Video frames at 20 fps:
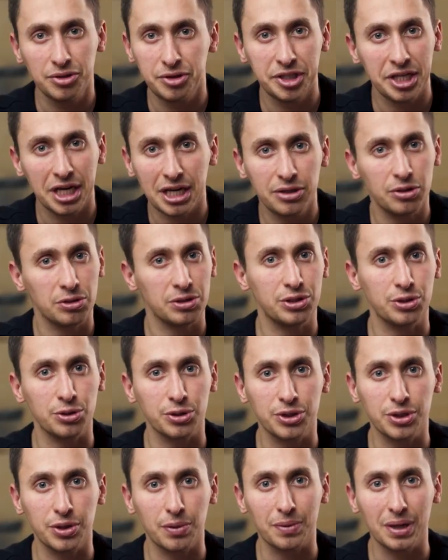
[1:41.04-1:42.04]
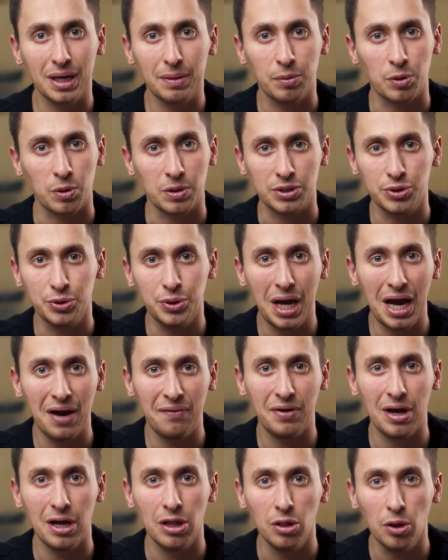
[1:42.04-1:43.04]
check your search term reports. You
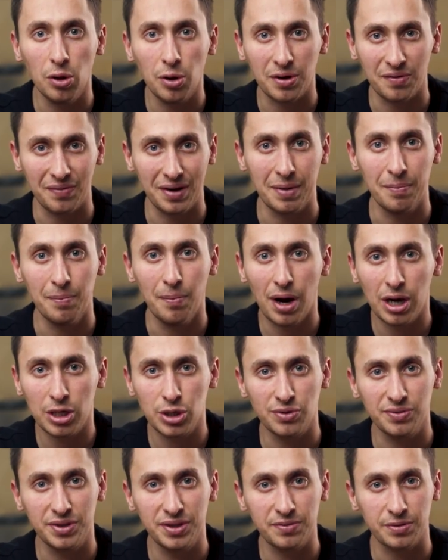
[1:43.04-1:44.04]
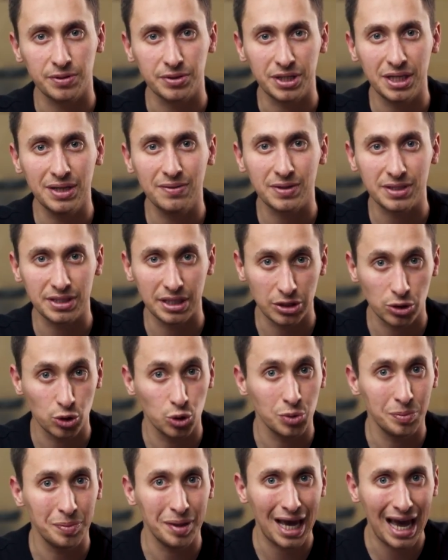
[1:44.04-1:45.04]
have a bunch of different keywords that
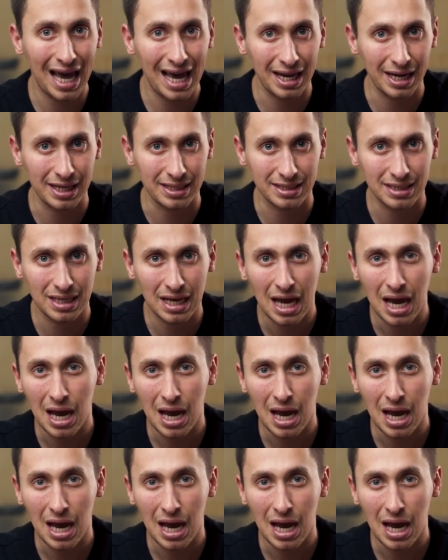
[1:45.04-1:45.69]
could be added.